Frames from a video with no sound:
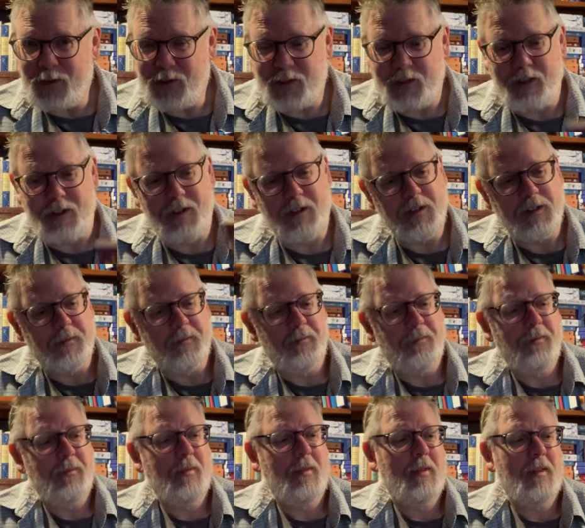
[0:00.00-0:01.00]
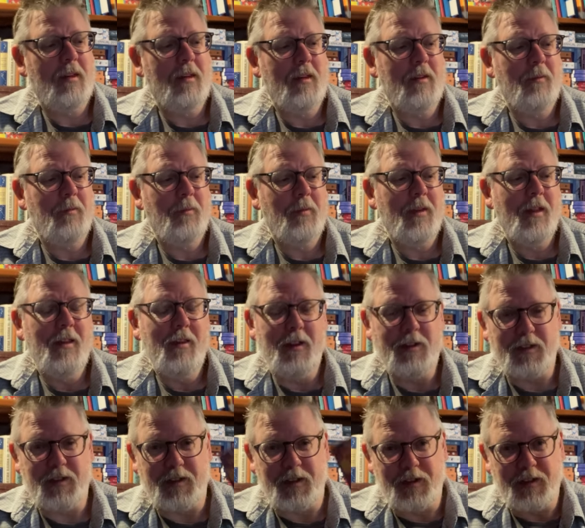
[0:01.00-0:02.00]
the Stars.
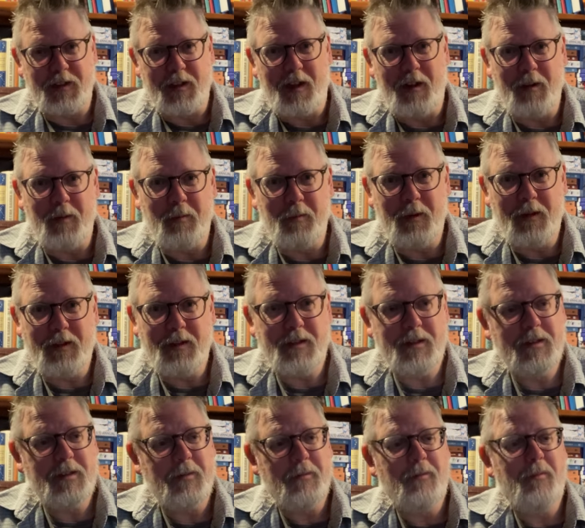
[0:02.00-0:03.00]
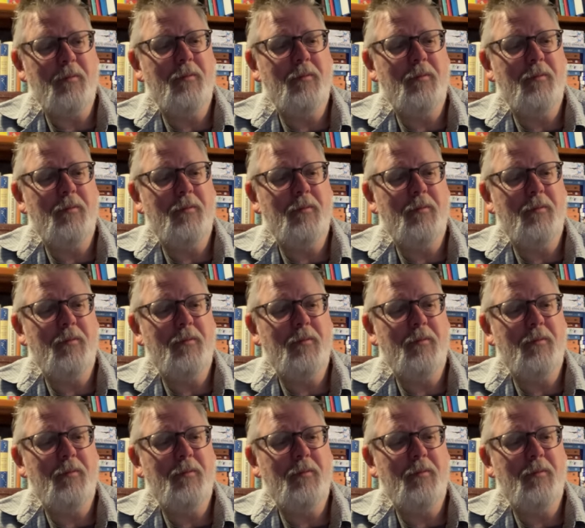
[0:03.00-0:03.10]
This is The Slime Beast.